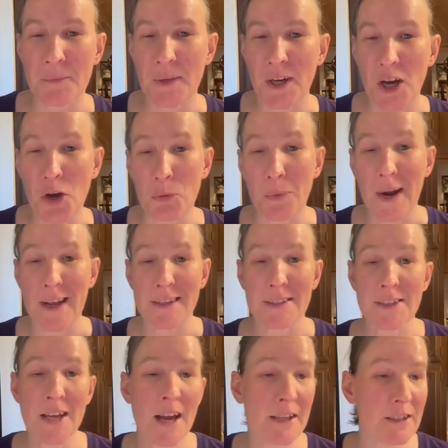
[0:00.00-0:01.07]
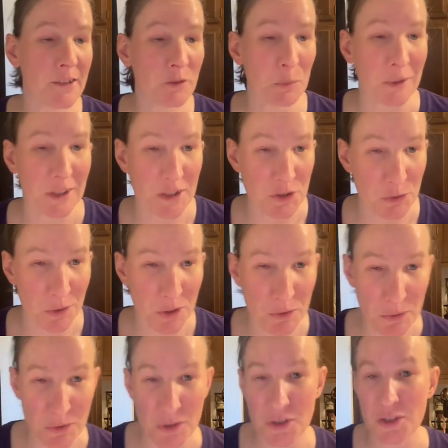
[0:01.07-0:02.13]
All right. So how's everybody doing
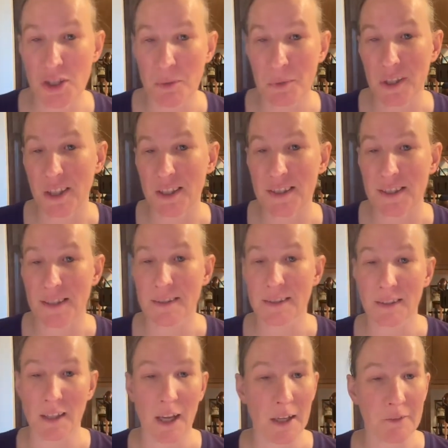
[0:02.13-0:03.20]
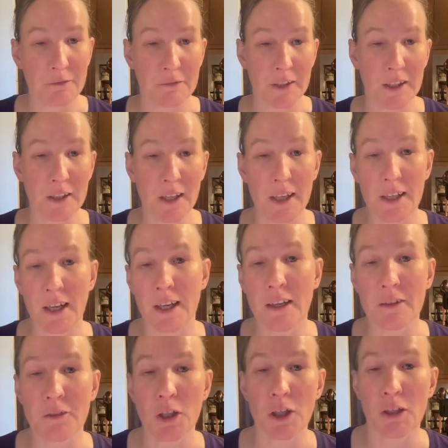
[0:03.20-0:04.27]
through this Gemini season? I feel like I
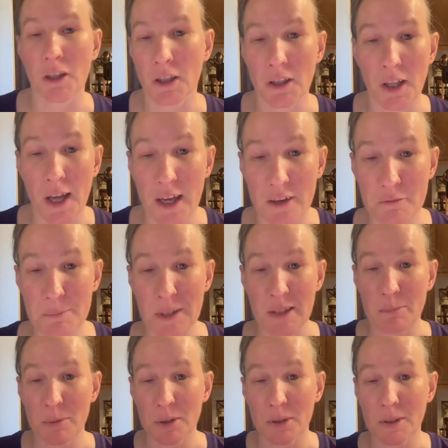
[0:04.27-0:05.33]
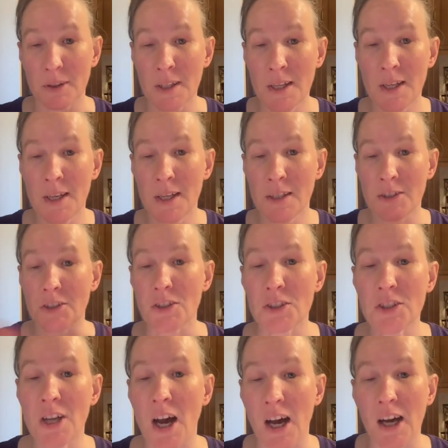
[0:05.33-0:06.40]
have heard a lot of people
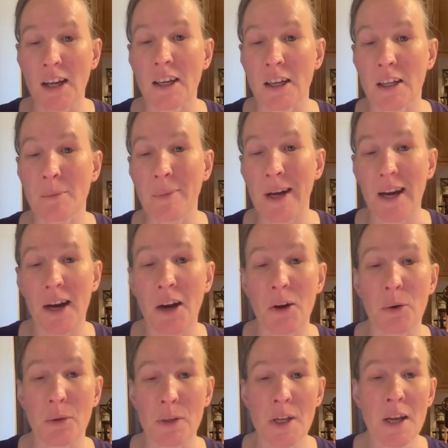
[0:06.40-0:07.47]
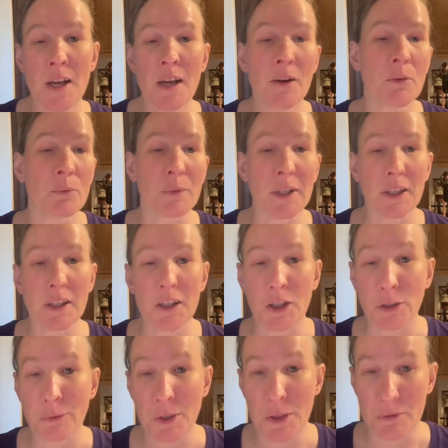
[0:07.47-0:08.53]
just talk about really
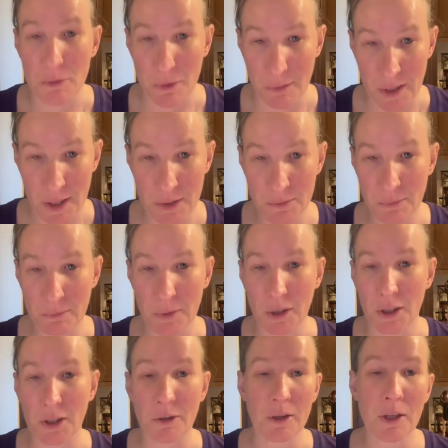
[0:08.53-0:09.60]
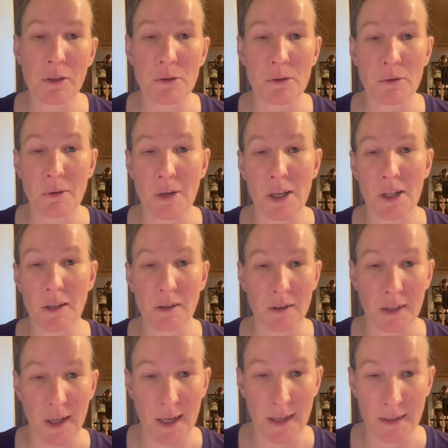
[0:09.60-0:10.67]
going through it, really going through a
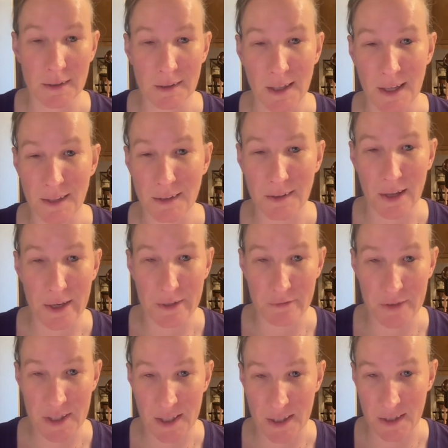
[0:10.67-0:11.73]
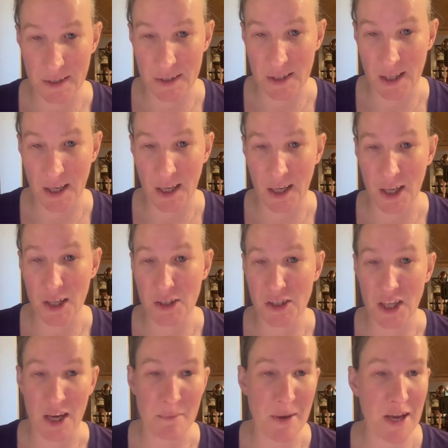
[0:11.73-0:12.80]
lot of things. And
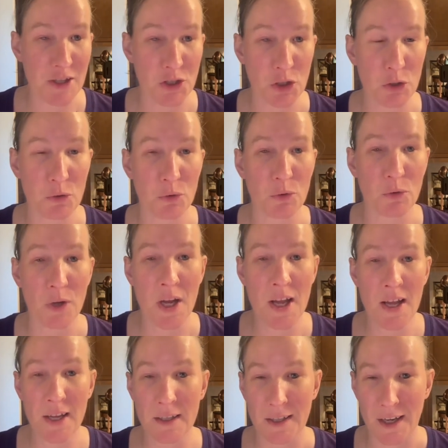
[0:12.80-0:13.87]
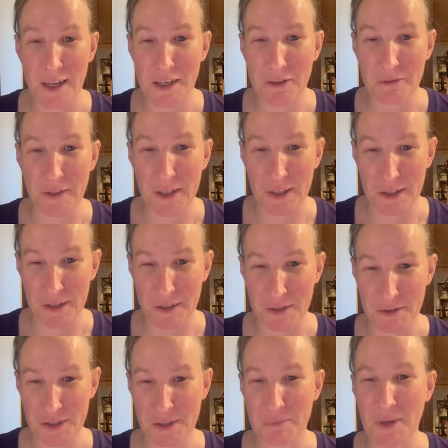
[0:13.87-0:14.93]
I may do
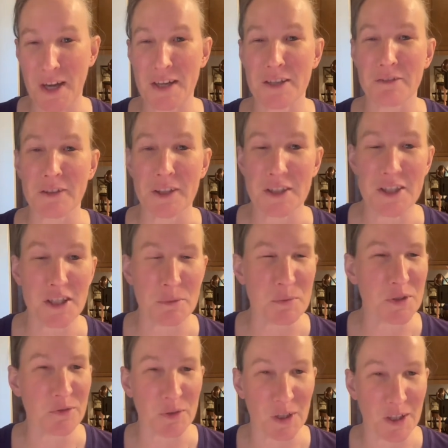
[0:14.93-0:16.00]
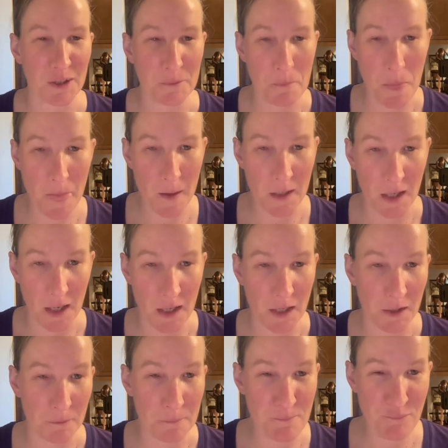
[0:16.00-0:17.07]
some kind of a tips for
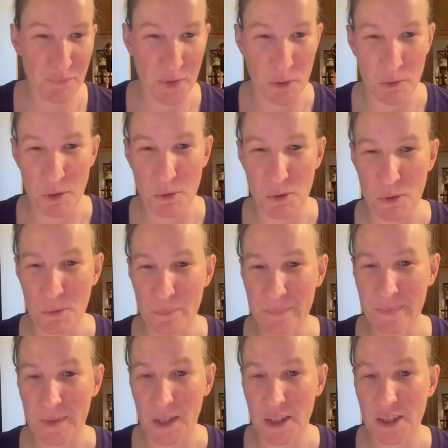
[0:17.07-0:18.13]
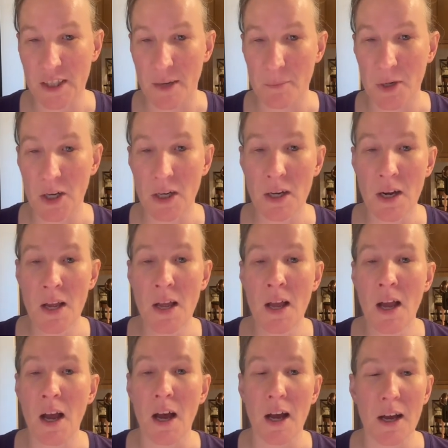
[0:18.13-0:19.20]
getting through this summer.
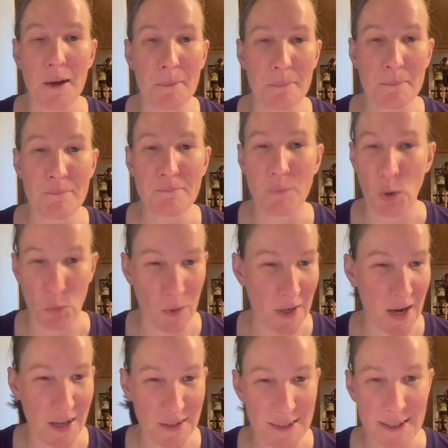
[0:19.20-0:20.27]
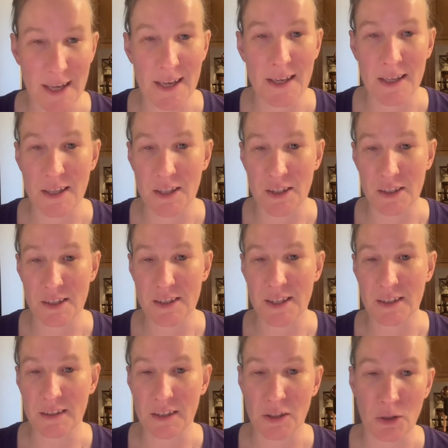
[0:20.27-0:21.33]
But what I'll say is,
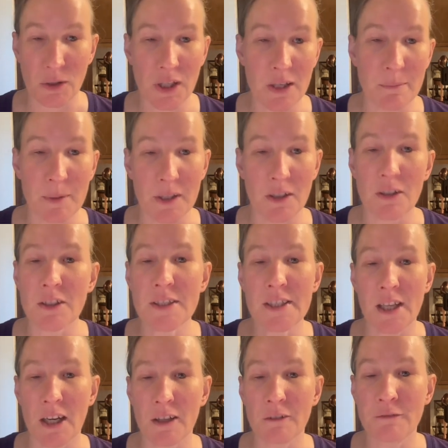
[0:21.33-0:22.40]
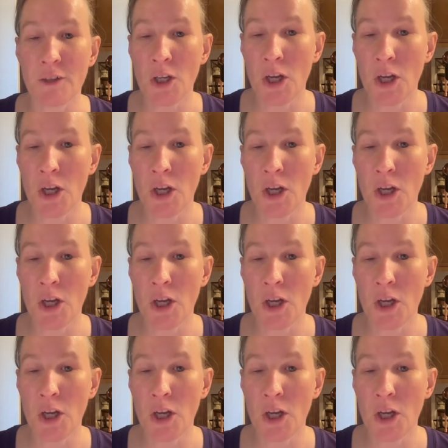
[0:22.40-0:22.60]
you know, keeping yourself